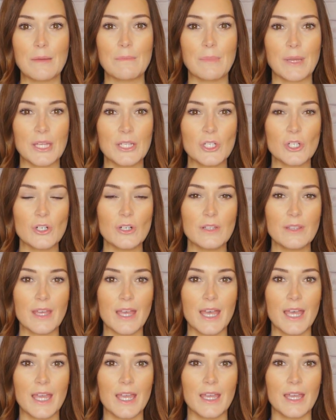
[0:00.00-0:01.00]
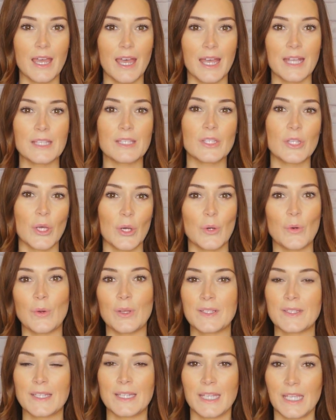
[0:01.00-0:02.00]
Picture that as though
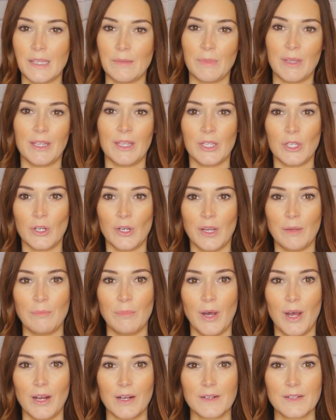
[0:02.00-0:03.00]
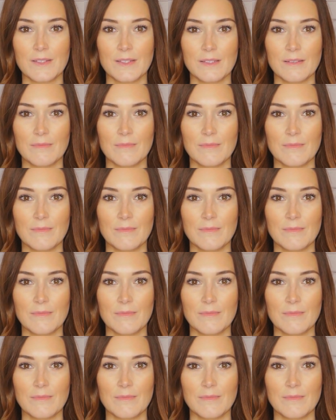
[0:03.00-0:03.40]
it's an email in your inbox.